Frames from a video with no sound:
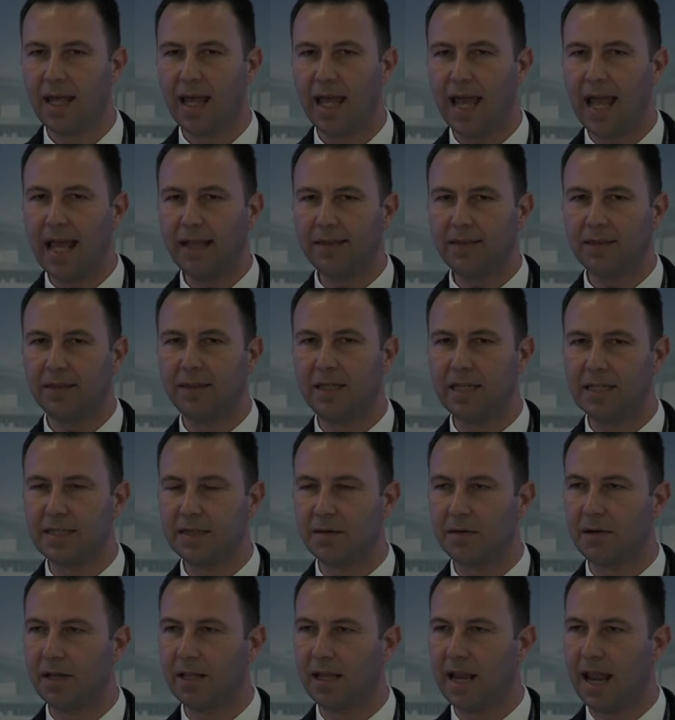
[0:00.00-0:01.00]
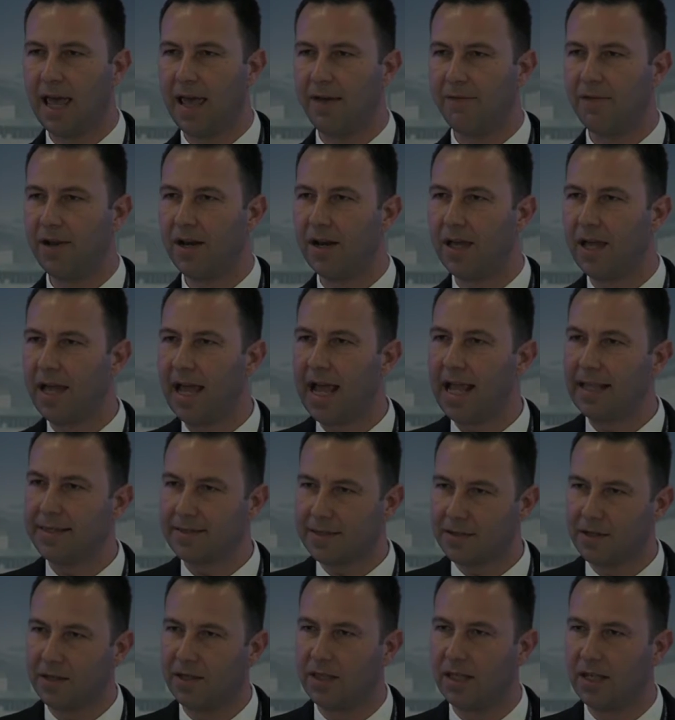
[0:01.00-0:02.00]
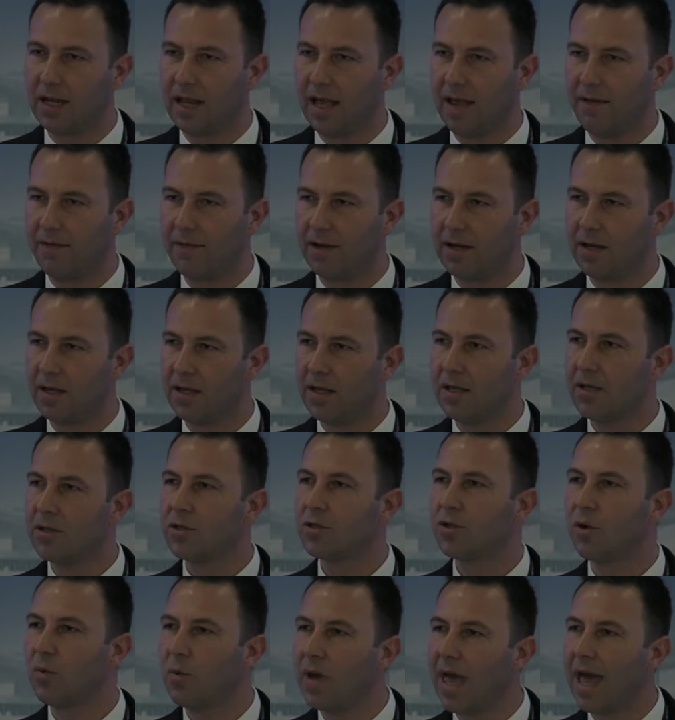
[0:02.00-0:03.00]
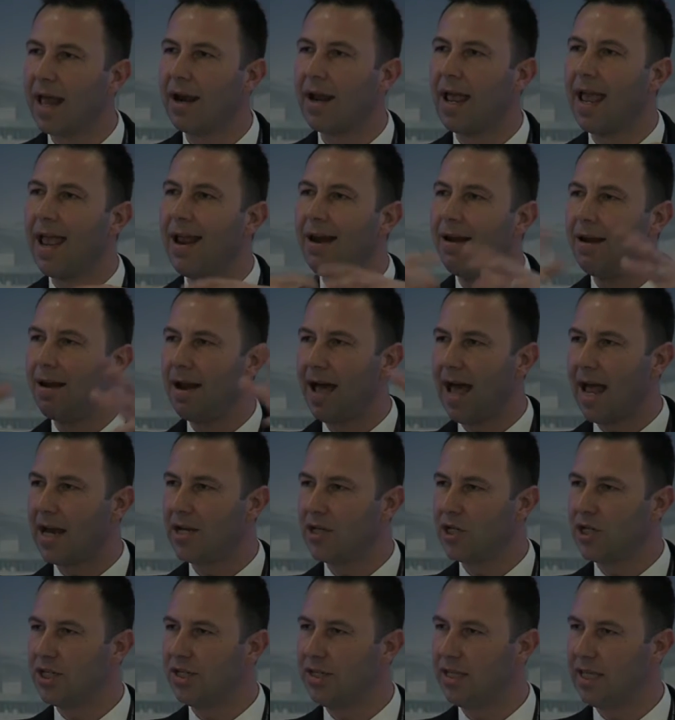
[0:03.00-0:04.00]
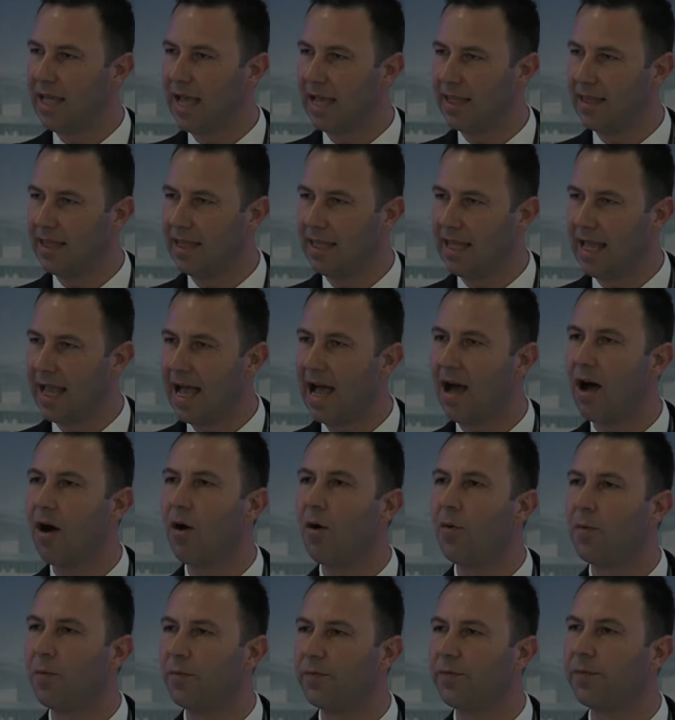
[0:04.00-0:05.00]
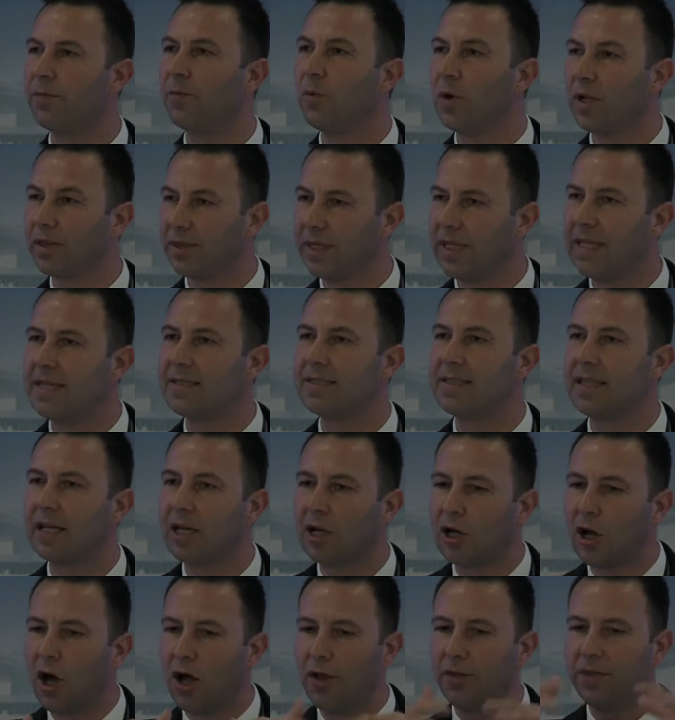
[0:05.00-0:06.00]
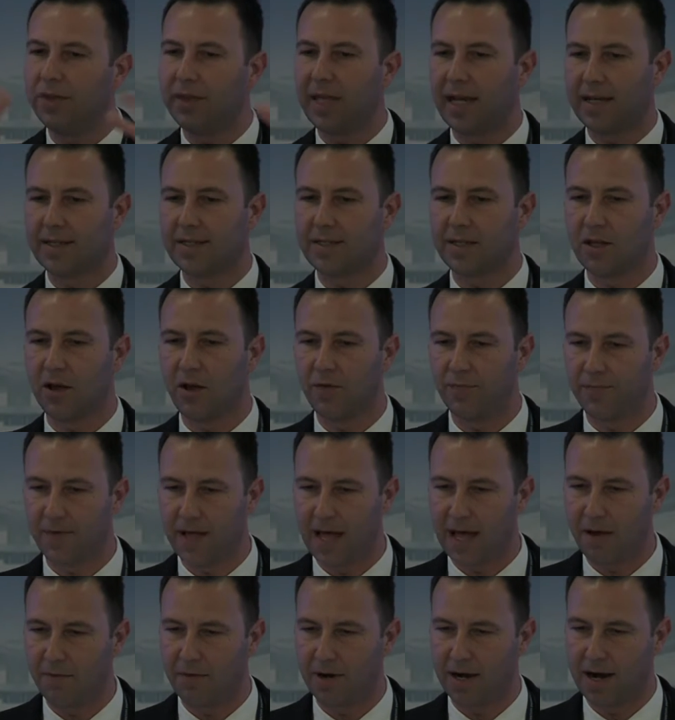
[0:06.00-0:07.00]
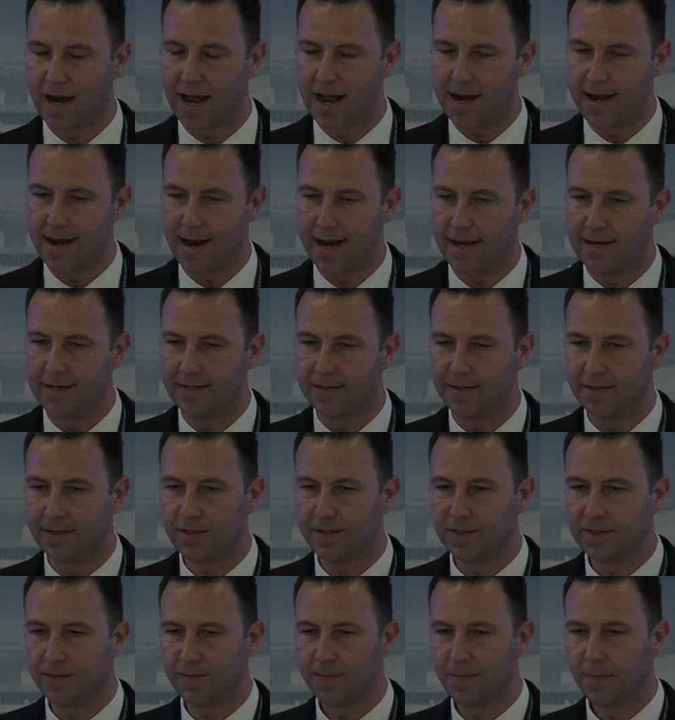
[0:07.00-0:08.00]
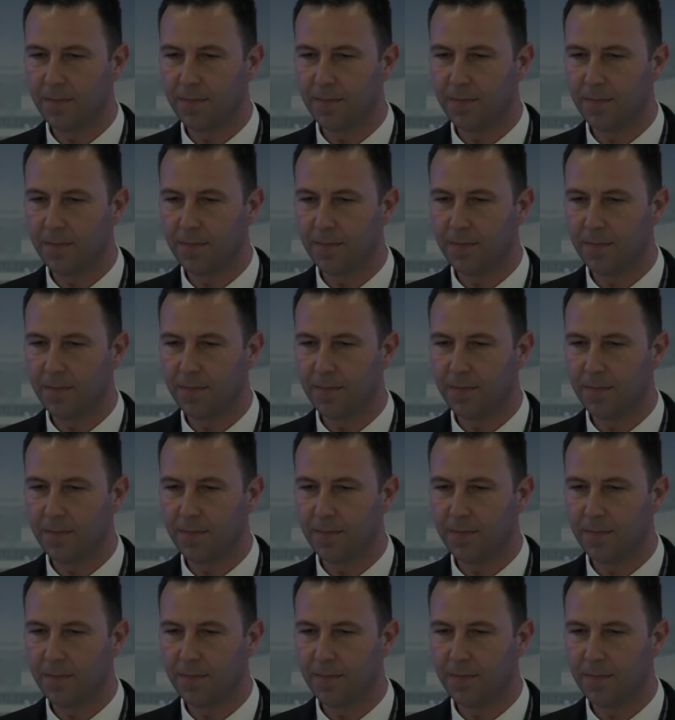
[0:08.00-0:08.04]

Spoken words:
at district level, at city level. So we are enlarging the idea of what is the context of our analysis.